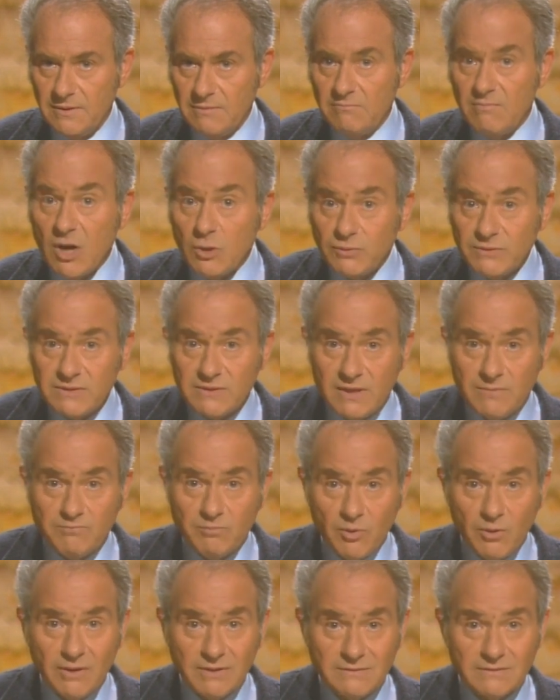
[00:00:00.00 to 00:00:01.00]
Most
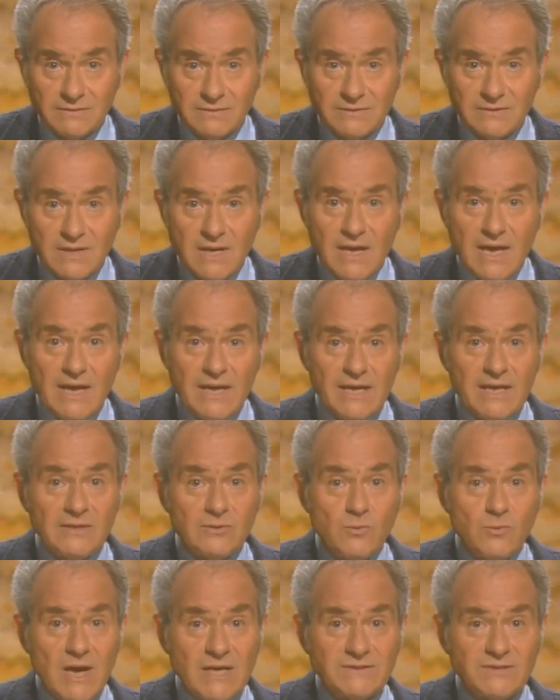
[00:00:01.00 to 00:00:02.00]
important,
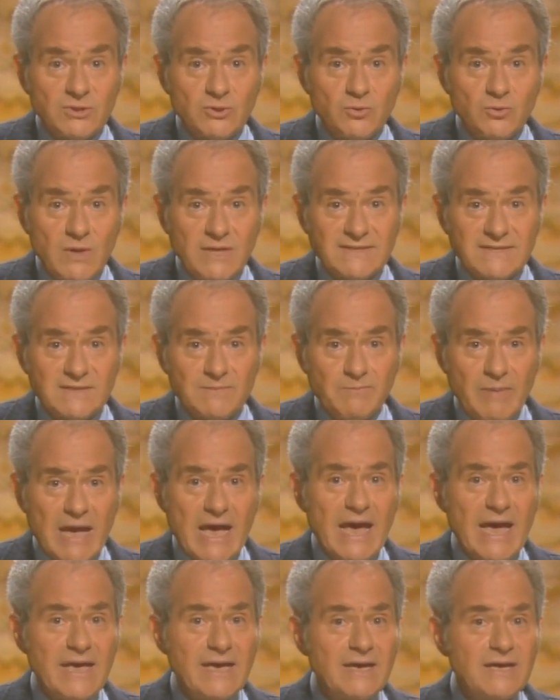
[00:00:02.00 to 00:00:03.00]
it was to
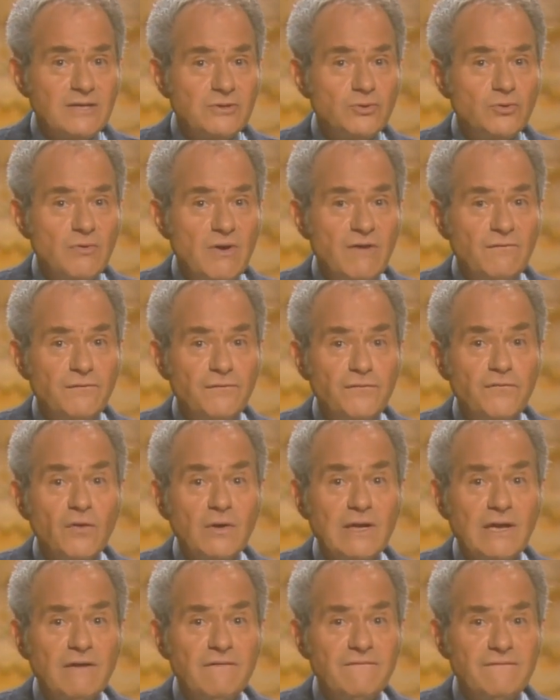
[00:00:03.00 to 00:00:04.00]
aspire to a
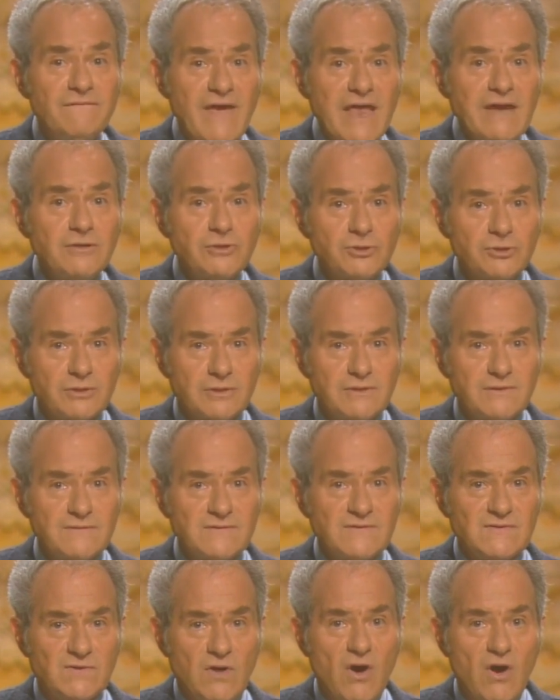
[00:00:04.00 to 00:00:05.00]
fuller
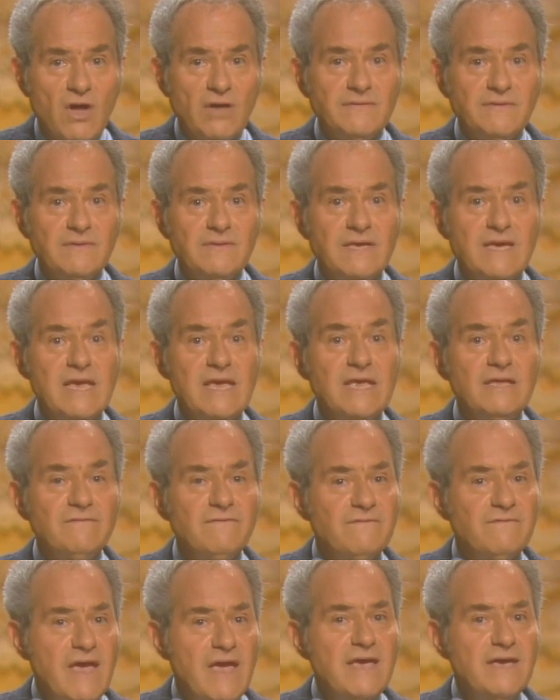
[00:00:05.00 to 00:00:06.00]
vengeance on the
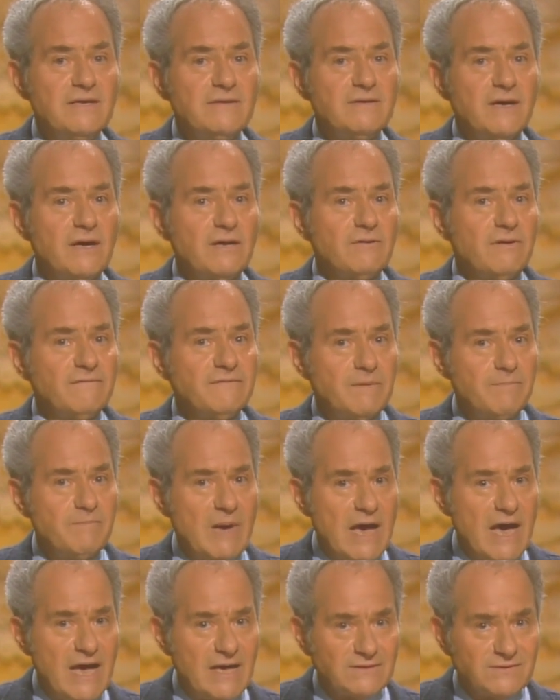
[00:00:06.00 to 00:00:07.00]
invader of the
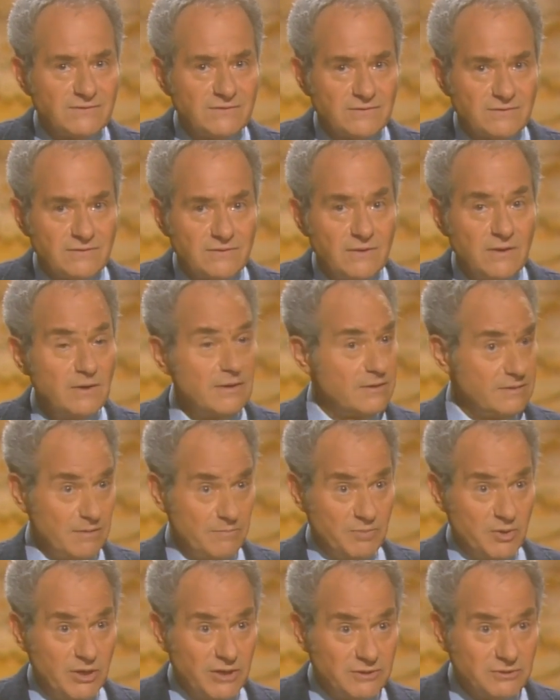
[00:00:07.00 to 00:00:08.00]
past,
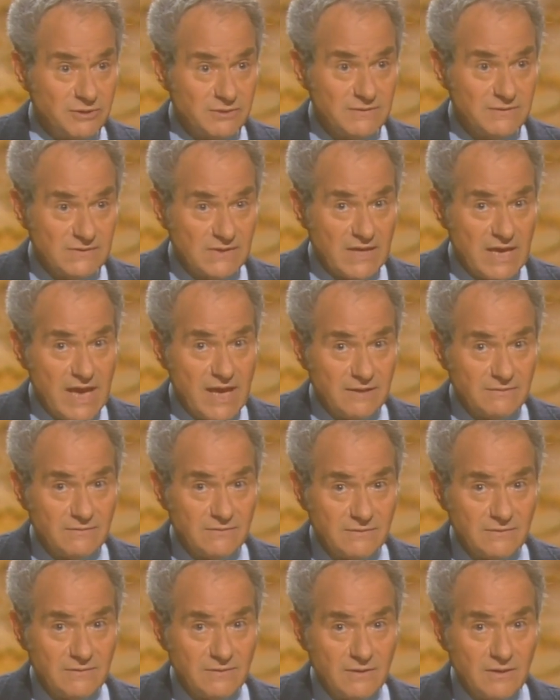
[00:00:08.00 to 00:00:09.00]
the Persians again,
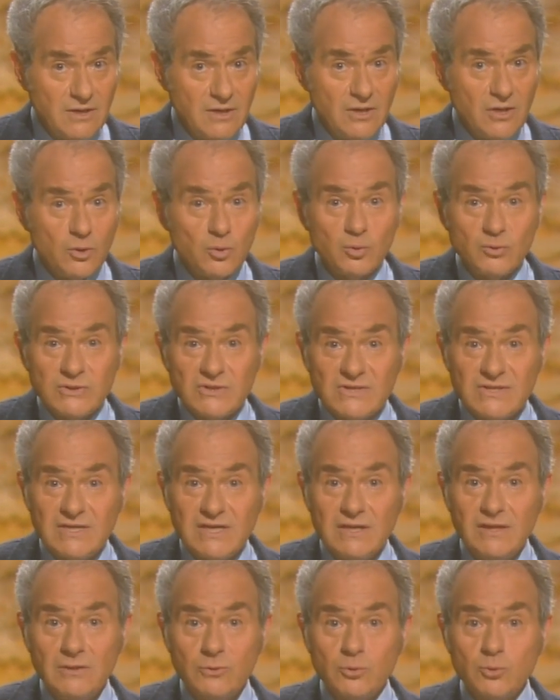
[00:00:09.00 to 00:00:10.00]
who
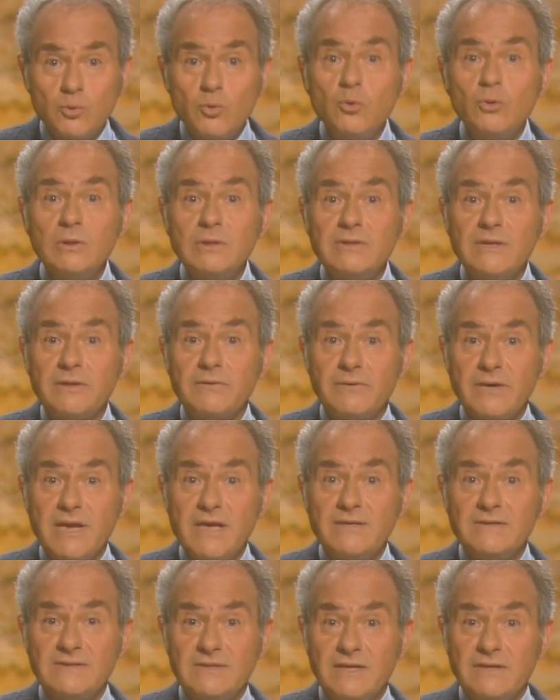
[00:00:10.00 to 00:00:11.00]
still ruled the
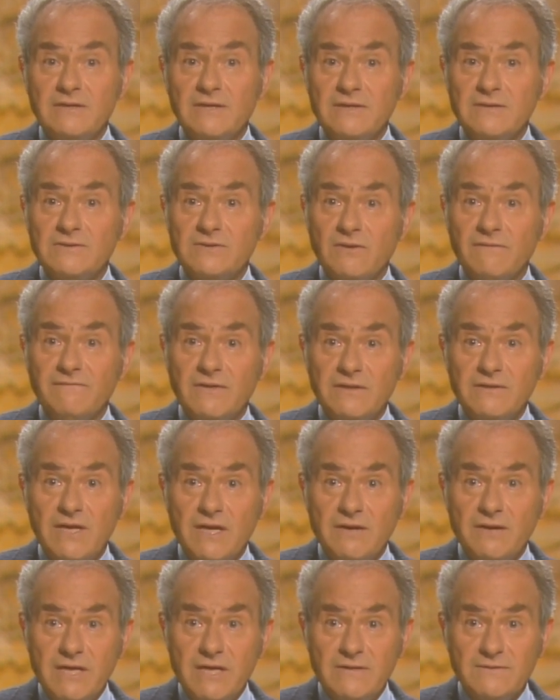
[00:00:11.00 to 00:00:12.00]
Greek cities of the
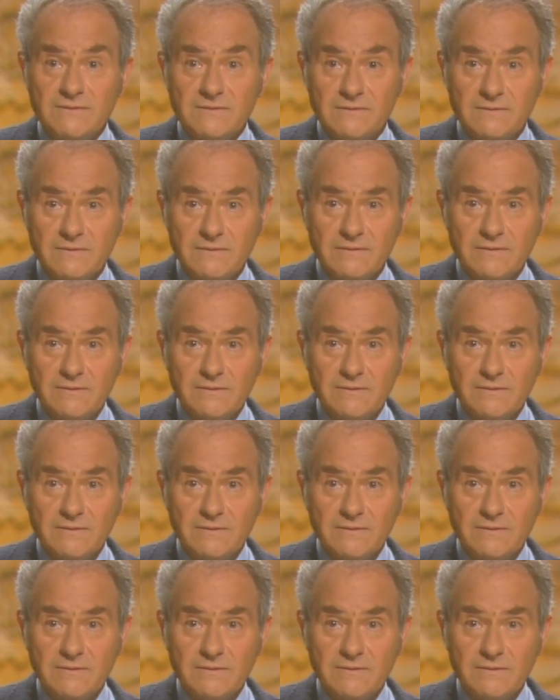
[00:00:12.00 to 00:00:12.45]
Near East.